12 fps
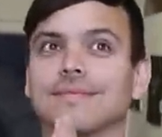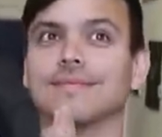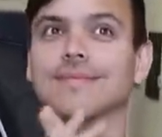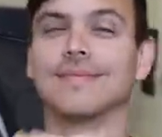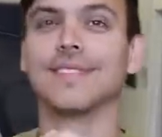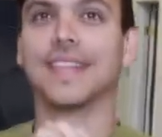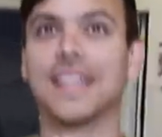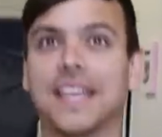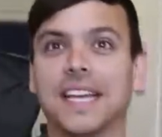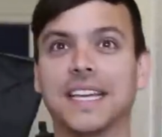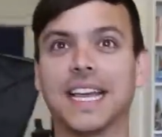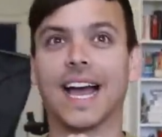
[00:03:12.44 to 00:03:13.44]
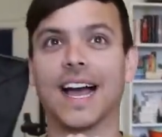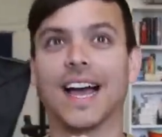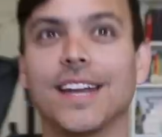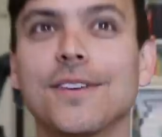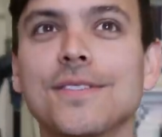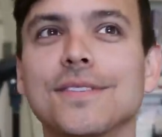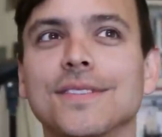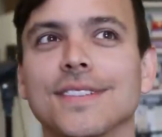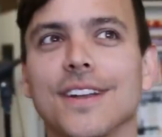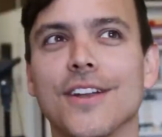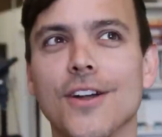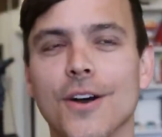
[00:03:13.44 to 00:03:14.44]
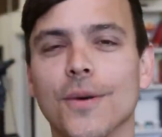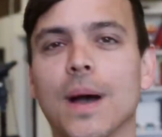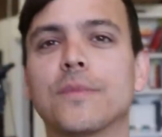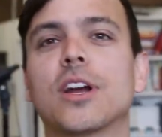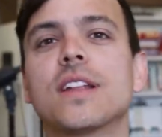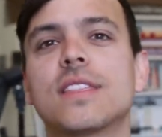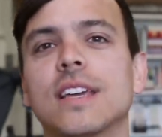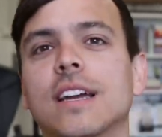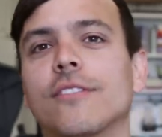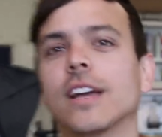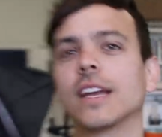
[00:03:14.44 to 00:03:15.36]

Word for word: how we pull this off. Yeah, I don't know. I'm trying to think of